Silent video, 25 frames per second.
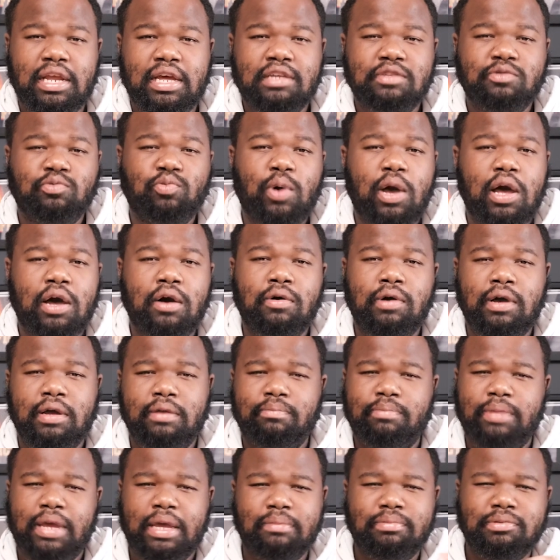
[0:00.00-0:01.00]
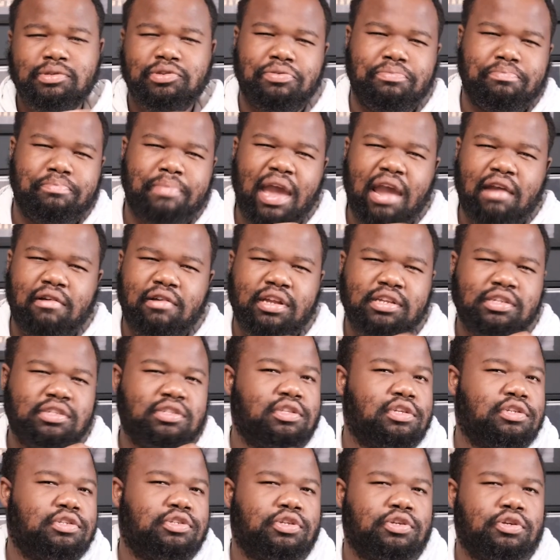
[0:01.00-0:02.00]
as well, and be able to marriage
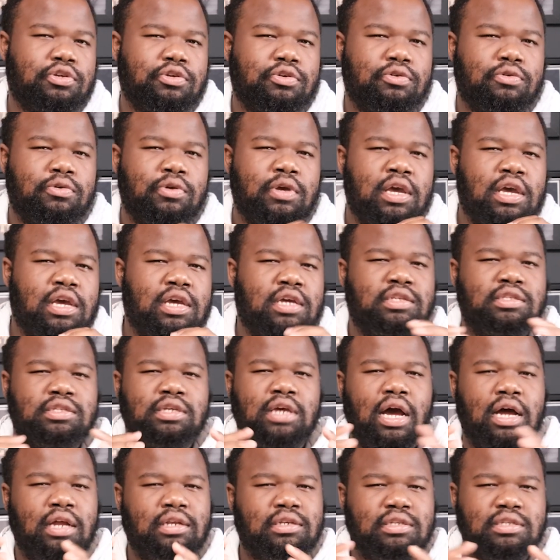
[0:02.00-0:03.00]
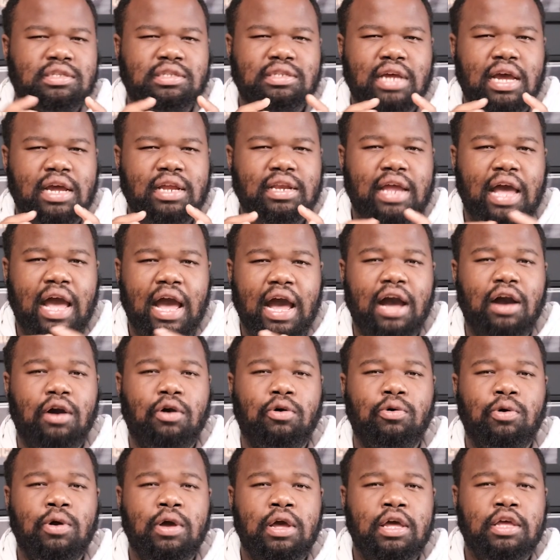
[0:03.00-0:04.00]
the two to understand
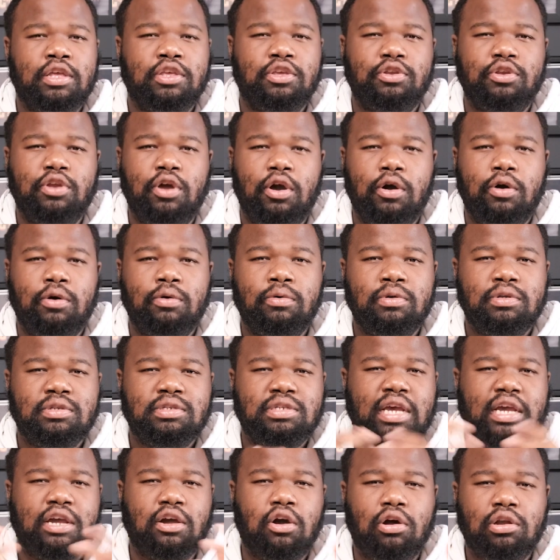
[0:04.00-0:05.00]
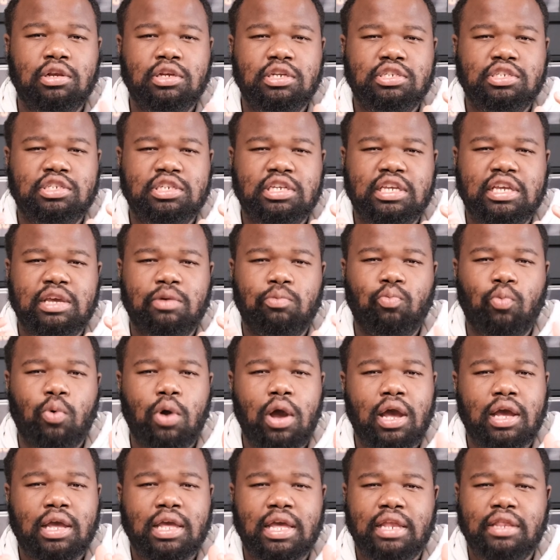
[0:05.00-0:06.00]
how, psychology can
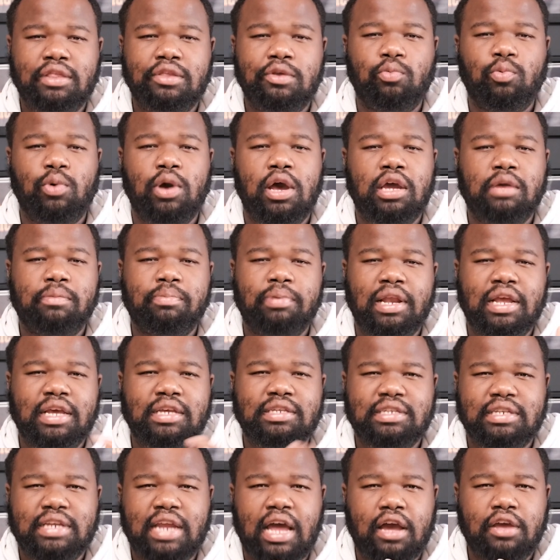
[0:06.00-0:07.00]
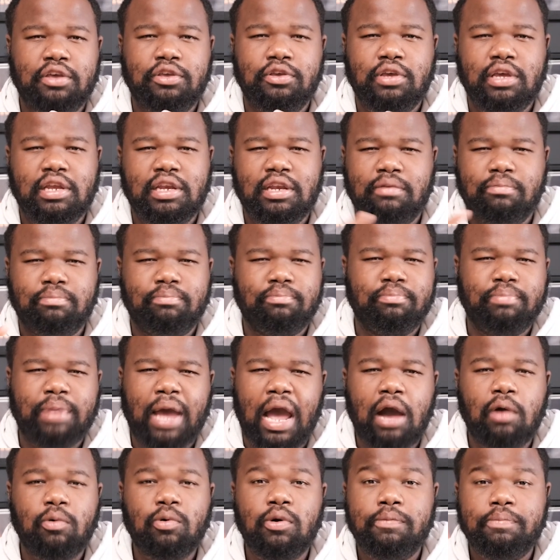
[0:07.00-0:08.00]
work in the workplace and how you can
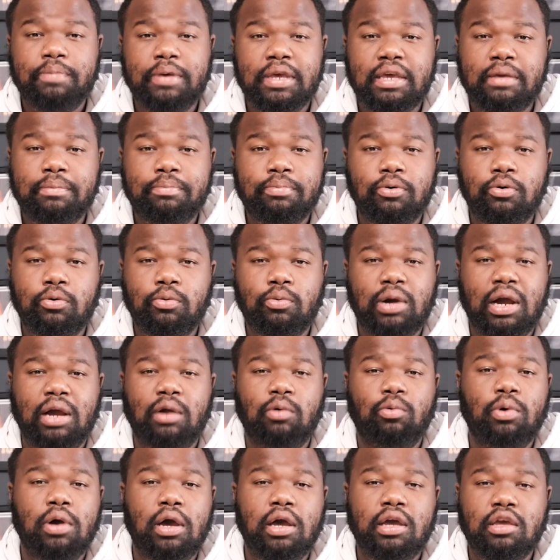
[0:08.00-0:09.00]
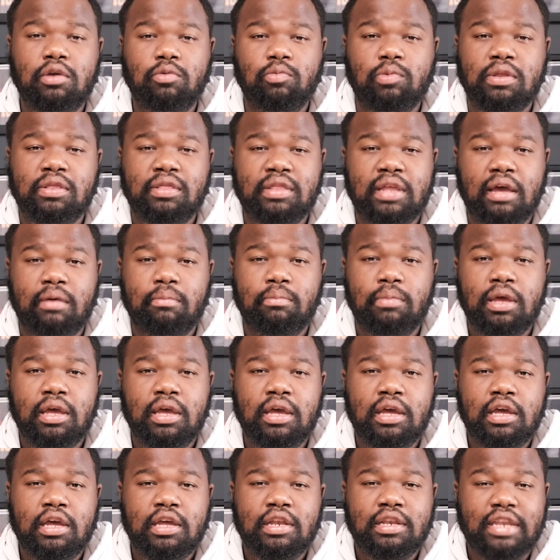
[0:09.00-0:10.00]
empower people while working with them.
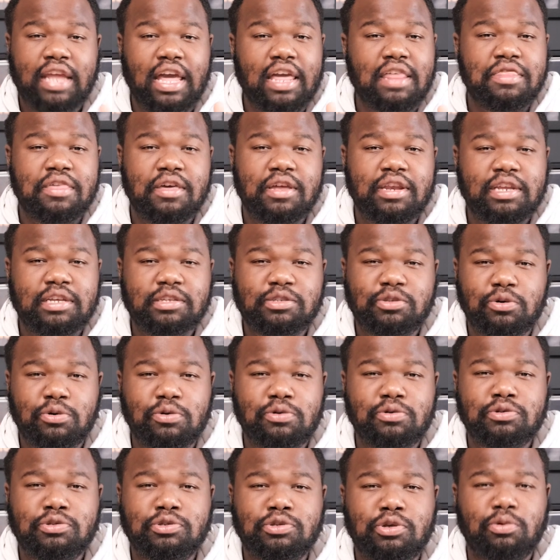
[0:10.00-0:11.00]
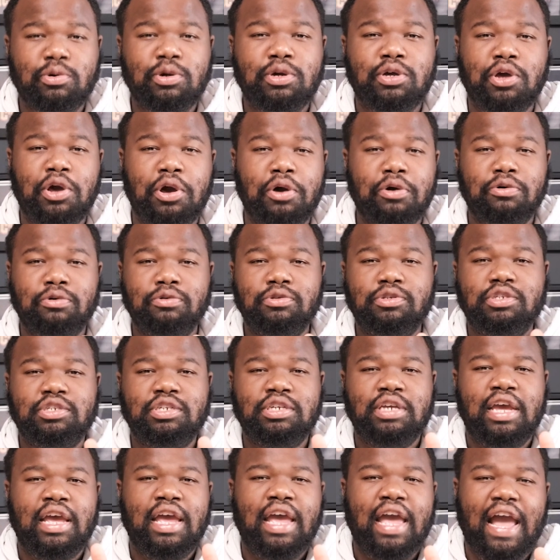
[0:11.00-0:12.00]
Nathan is also a coach,
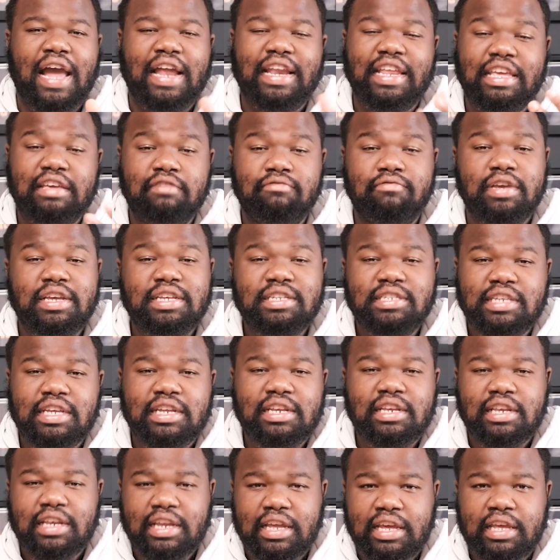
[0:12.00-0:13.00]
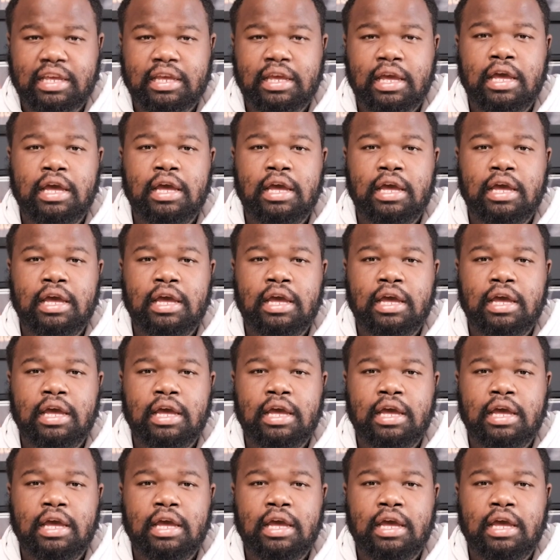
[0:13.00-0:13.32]
and he recently